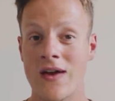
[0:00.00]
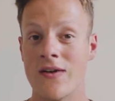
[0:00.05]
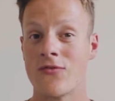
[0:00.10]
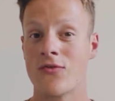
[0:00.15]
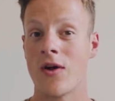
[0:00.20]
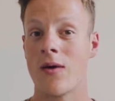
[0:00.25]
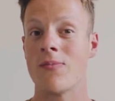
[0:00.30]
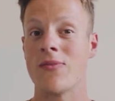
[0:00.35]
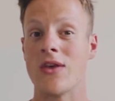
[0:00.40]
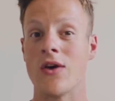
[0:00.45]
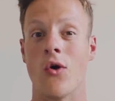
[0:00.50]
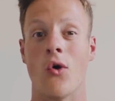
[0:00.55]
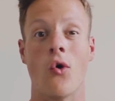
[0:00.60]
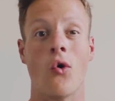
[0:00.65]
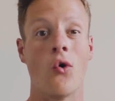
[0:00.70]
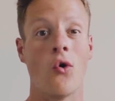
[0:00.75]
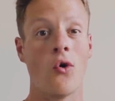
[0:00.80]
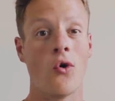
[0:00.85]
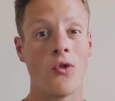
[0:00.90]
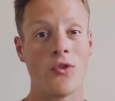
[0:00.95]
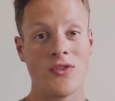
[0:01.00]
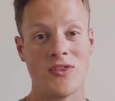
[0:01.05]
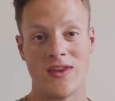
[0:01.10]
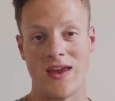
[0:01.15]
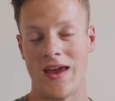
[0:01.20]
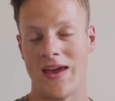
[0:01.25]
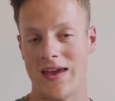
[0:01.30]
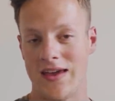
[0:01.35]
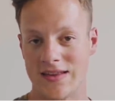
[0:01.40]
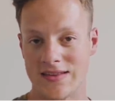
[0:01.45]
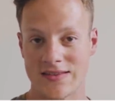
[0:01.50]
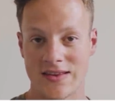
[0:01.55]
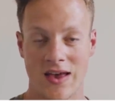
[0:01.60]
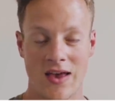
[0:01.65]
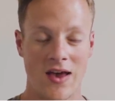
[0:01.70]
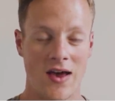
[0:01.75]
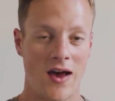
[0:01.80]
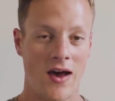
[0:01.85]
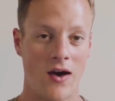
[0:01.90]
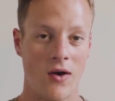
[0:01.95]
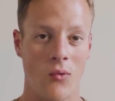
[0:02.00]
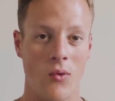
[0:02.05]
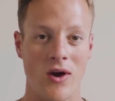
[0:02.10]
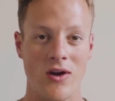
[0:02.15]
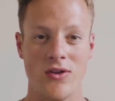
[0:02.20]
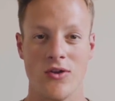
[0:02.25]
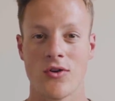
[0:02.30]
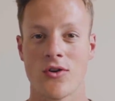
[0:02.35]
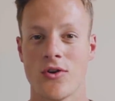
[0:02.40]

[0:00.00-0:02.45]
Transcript: from the old days where you